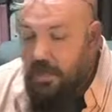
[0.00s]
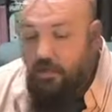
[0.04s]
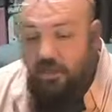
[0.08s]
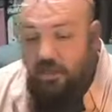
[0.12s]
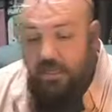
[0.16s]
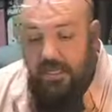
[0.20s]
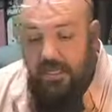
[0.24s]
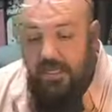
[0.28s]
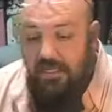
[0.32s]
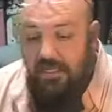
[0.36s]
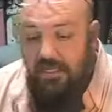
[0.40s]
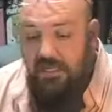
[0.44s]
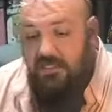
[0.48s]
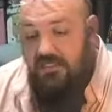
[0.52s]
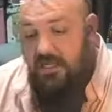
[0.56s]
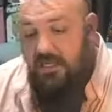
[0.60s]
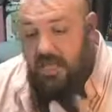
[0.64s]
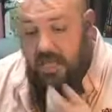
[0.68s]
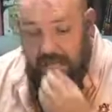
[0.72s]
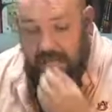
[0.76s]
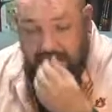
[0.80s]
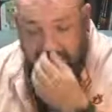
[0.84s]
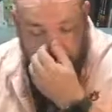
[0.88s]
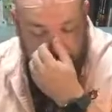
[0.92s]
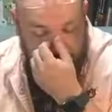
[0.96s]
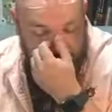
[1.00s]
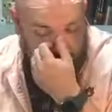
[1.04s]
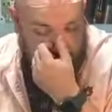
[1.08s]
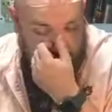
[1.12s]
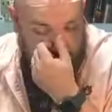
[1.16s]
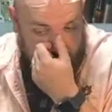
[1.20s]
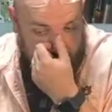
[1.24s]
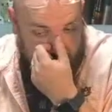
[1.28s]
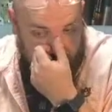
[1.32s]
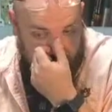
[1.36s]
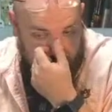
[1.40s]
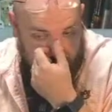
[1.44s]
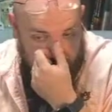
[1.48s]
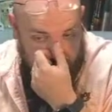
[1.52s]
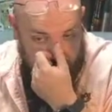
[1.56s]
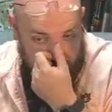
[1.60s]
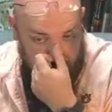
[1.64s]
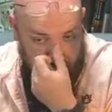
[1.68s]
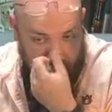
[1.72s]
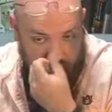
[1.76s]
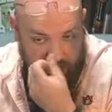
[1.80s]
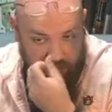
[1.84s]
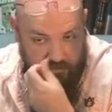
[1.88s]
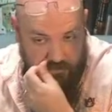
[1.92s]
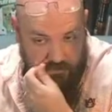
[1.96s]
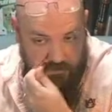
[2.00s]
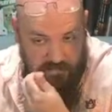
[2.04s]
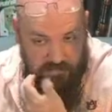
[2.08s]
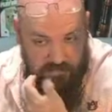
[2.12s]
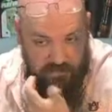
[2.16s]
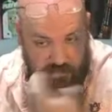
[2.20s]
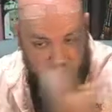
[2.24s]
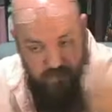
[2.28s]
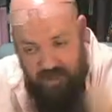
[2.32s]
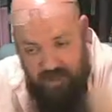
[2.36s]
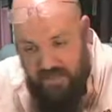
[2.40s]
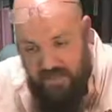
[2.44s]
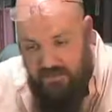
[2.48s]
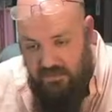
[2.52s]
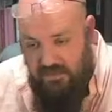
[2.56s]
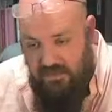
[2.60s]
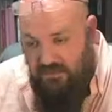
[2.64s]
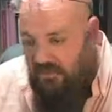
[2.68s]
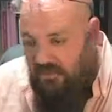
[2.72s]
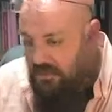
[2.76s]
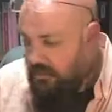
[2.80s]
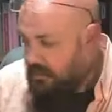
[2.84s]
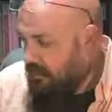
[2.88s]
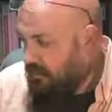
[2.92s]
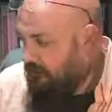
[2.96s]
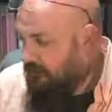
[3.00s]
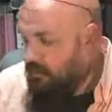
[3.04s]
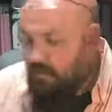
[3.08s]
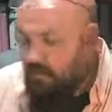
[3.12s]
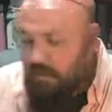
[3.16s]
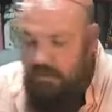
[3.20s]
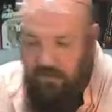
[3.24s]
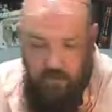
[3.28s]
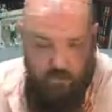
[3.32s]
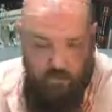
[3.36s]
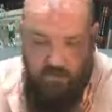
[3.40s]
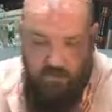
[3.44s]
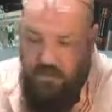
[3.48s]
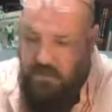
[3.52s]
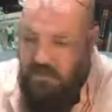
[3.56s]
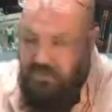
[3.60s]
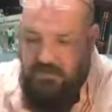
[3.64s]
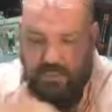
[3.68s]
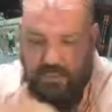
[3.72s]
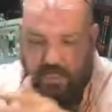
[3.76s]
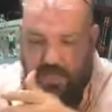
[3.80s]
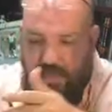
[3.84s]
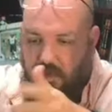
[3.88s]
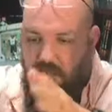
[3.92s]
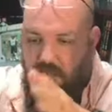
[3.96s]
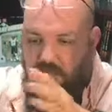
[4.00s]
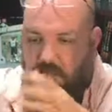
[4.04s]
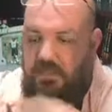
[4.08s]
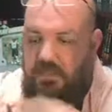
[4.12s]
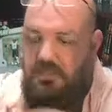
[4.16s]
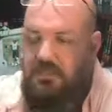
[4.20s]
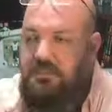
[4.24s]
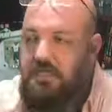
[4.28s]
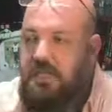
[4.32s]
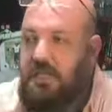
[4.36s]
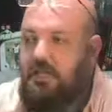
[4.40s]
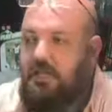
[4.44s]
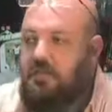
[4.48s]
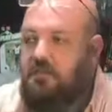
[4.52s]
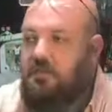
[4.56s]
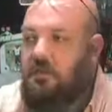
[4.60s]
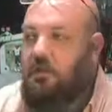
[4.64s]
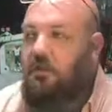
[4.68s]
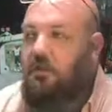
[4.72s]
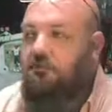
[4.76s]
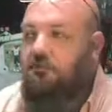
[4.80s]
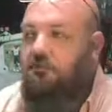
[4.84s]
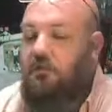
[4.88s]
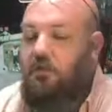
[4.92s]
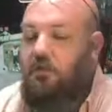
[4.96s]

he doesn't actually directly kill him. Grendel runs out and takes off and goes